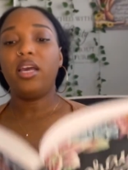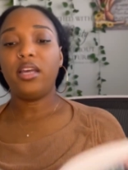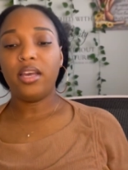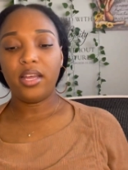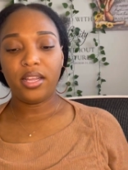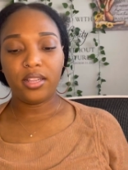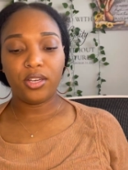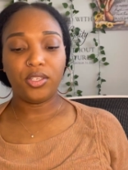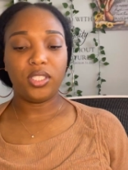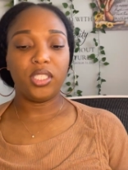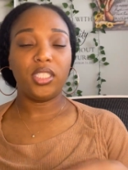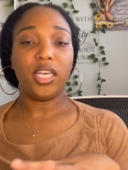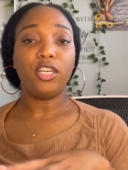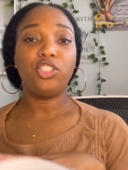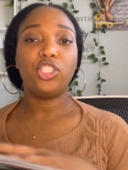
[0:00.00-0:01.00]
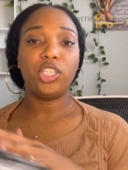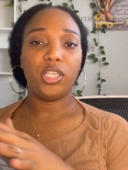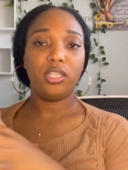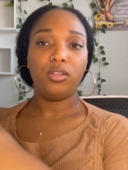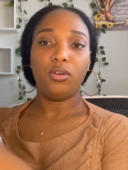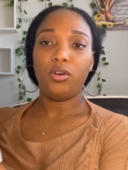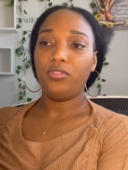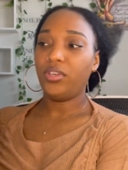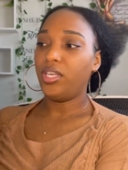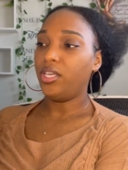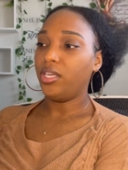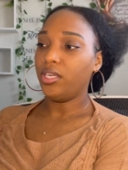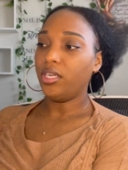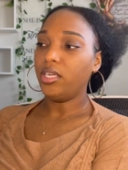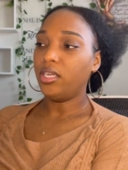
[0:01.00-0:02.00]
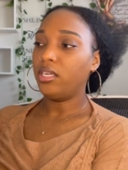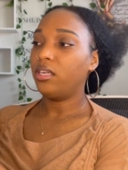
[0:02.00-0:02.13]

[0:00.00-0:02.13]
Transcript: there's a section over here